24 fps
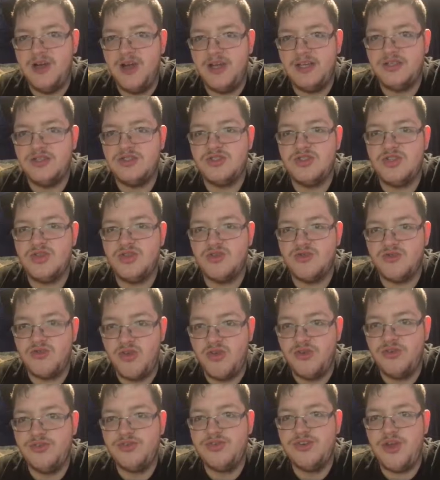night's
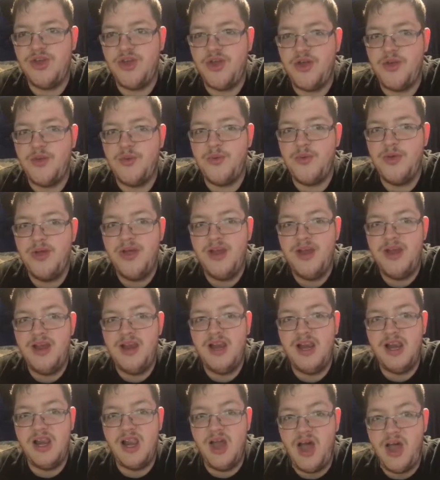Toronto
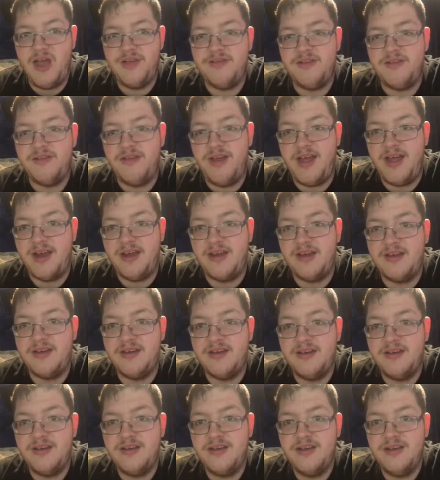live event.
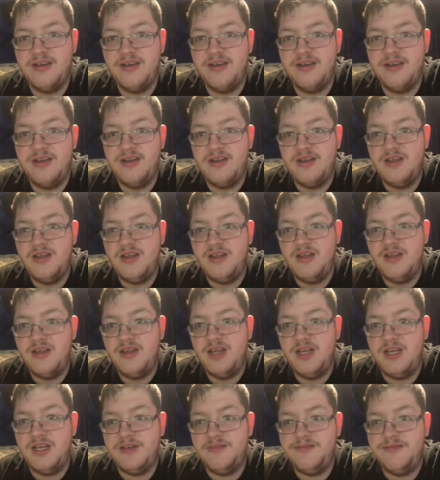
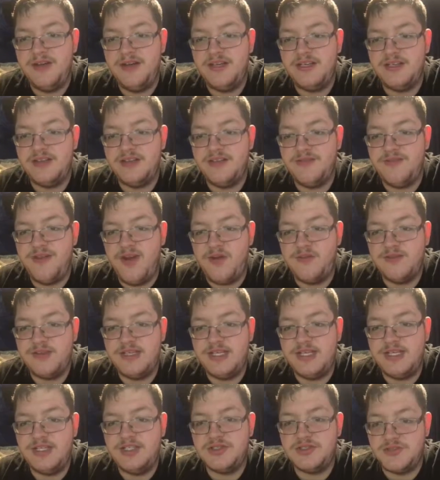He defeated the
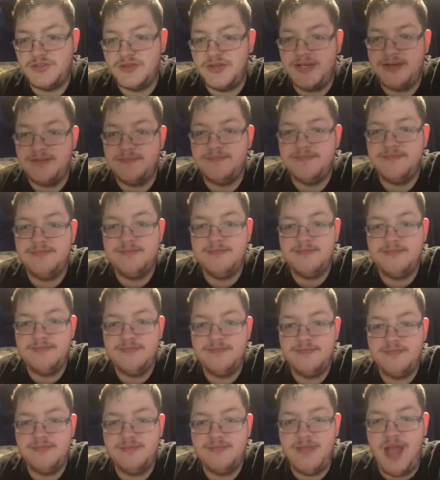Velveteen Dream,
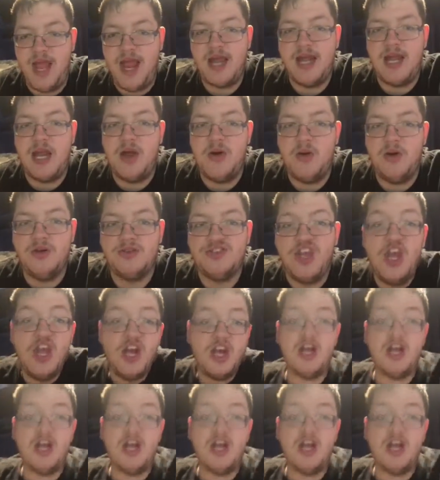and it was